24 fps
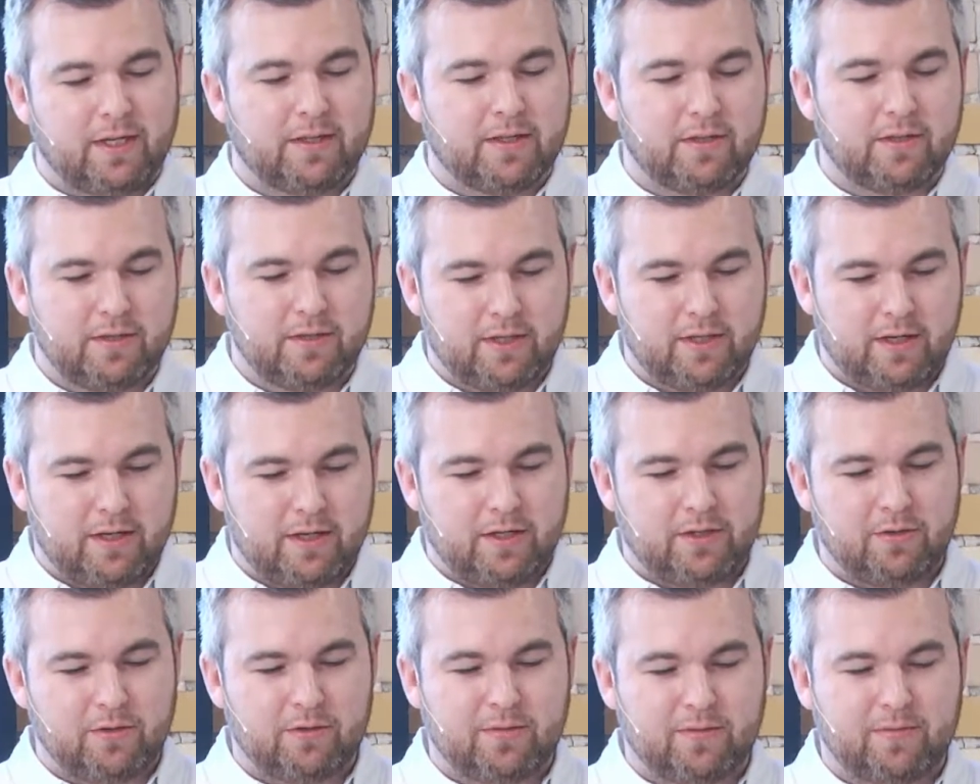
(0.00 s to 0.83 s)
So you got to
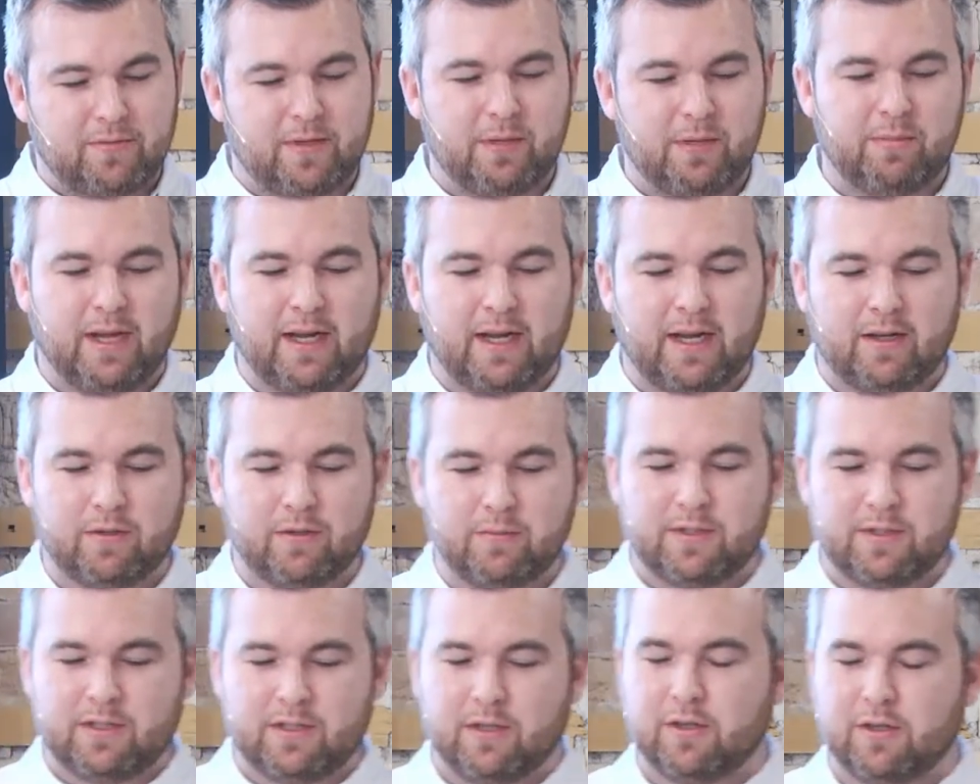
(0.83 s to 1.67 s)
use feedback
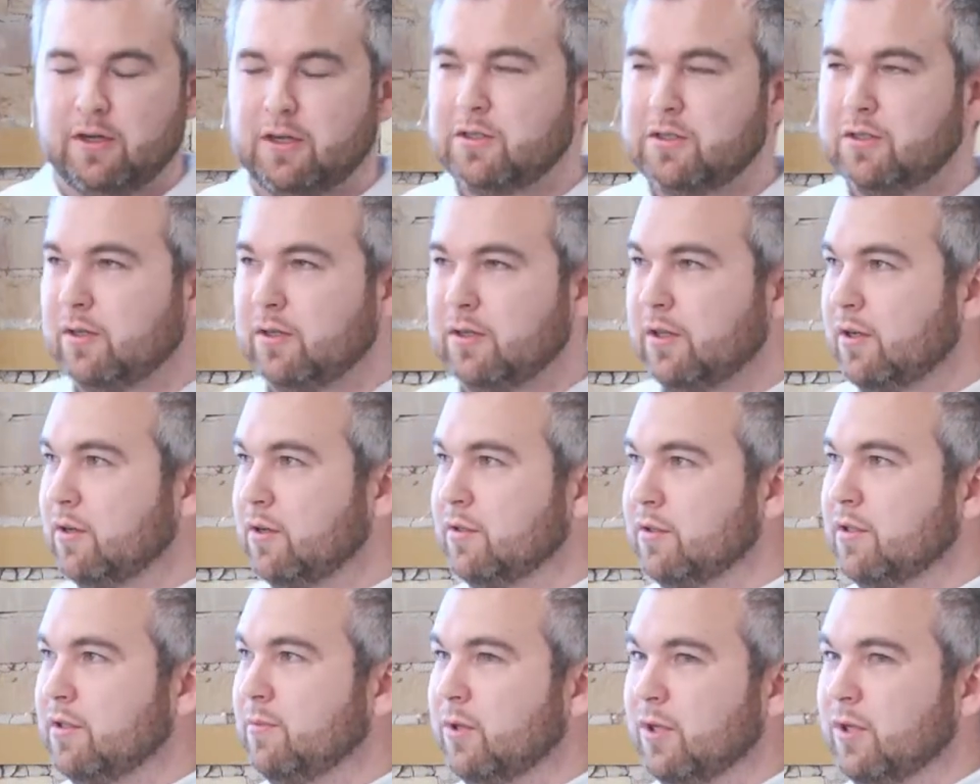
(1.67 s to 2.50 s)
loops to nurture the
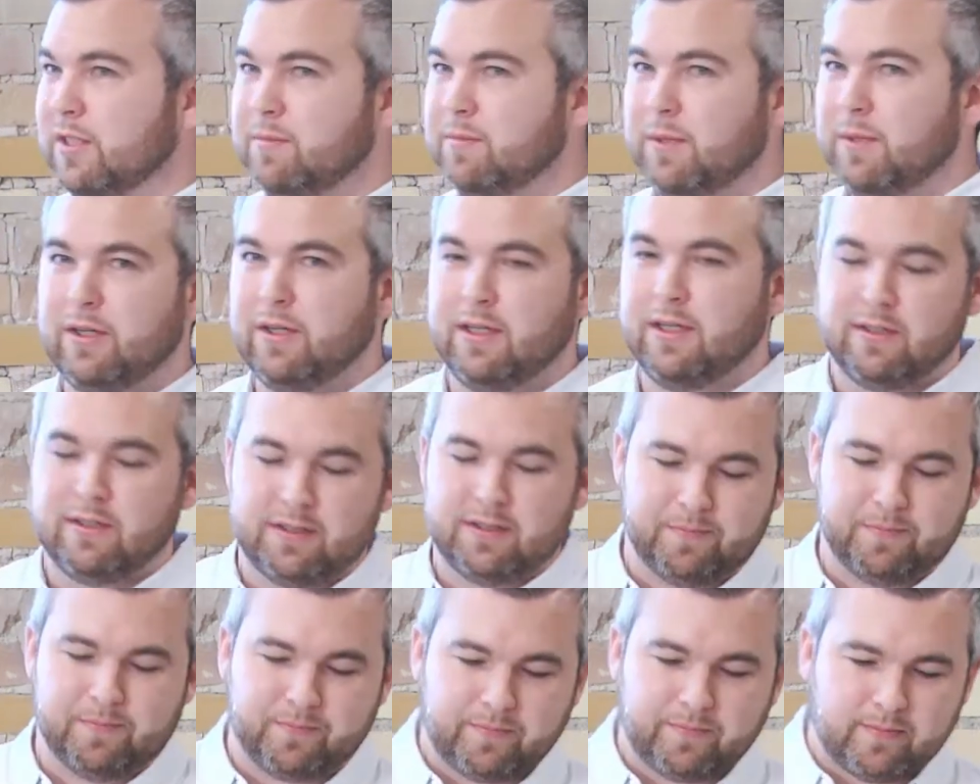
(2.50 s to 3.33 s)
customer
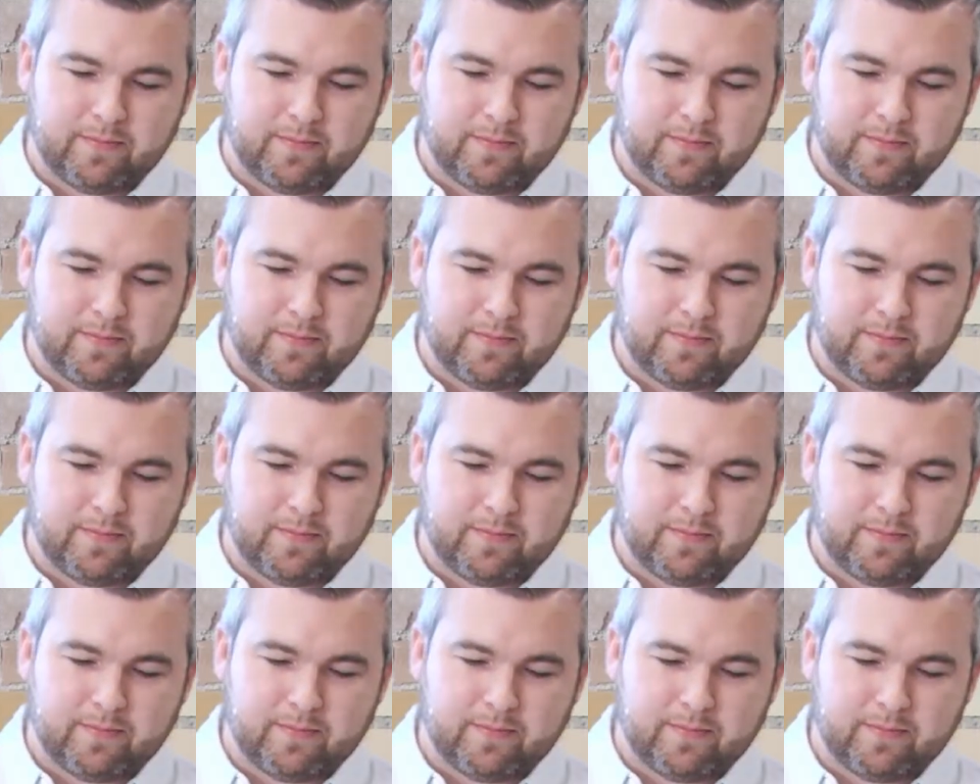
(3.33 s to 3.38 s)
experience.